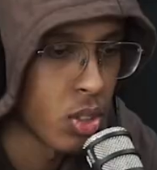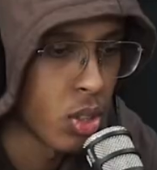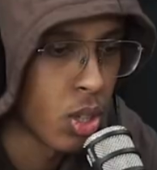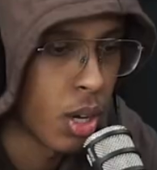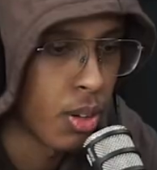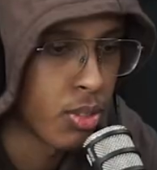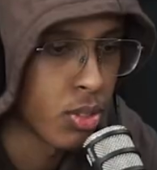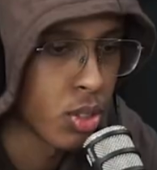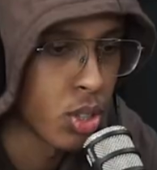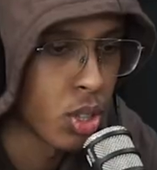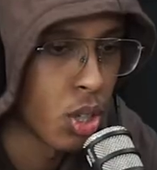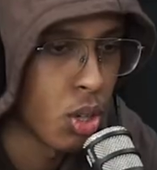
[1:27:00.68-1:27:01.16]
you
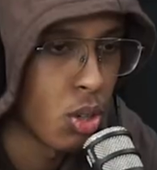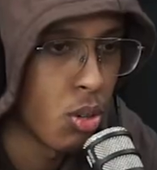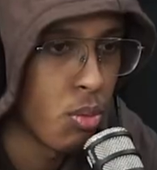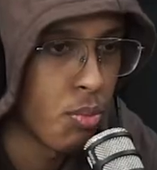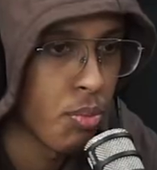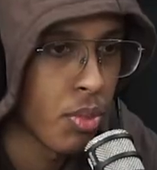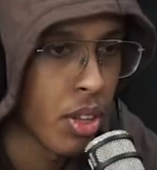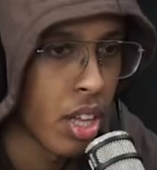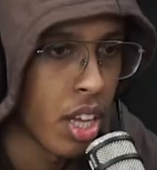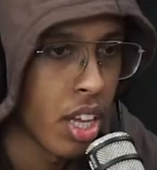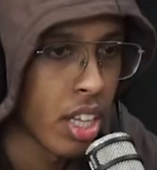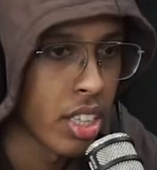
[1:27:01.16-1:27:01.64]
have to go?
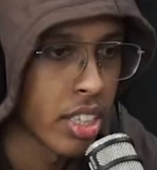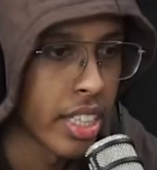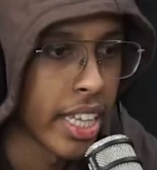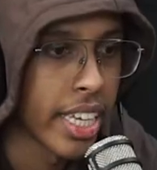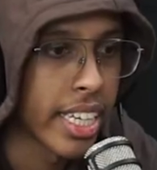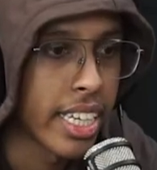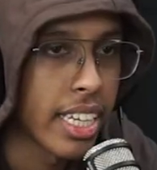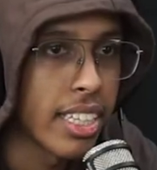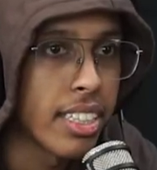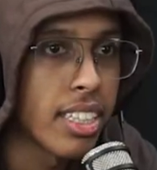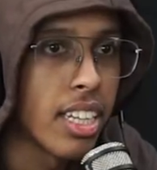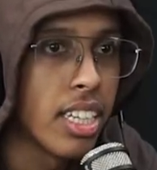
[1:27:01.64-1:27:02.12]
They
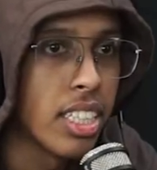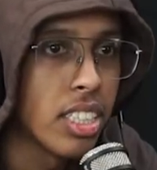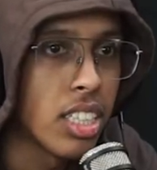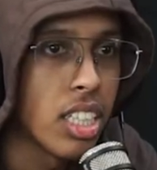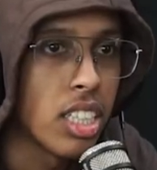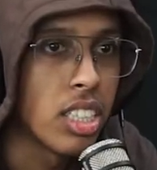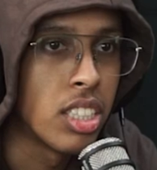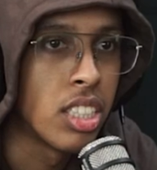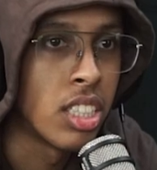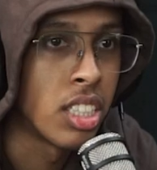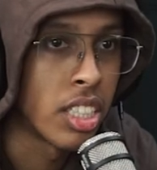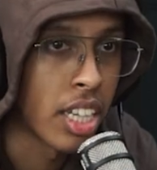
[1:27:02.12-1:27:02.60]
can
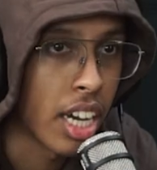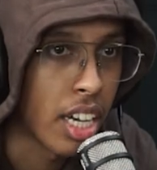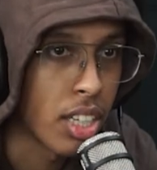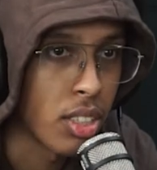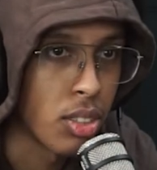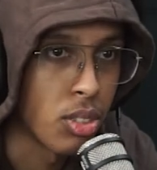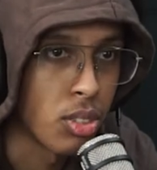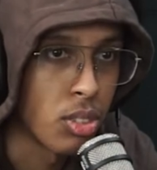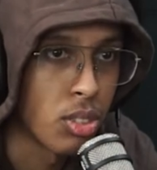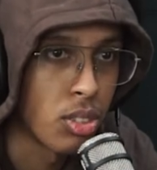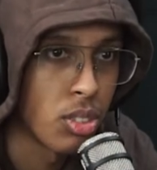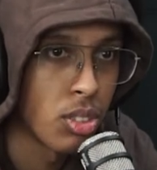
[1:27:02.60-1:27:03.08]
literally deny
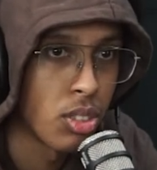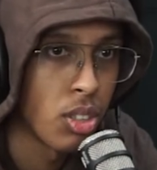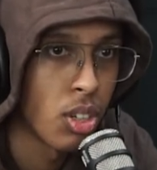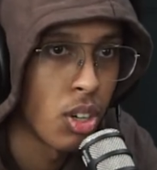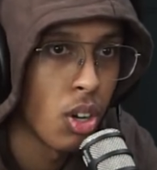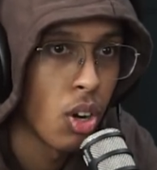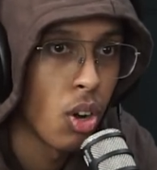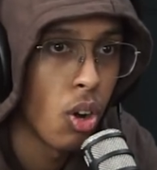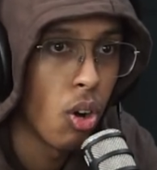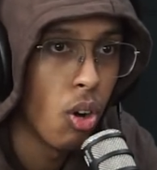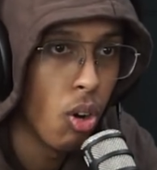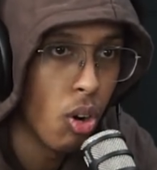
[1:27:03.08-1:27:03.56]
you.
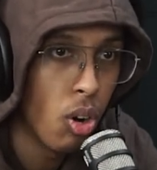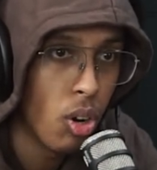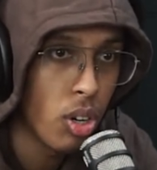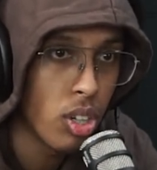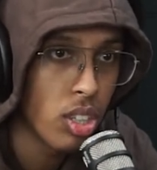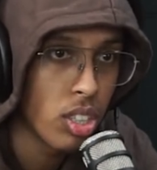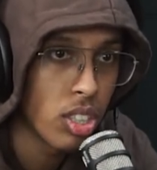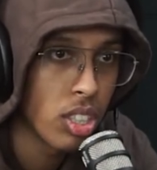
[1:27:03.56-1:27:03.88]
Or...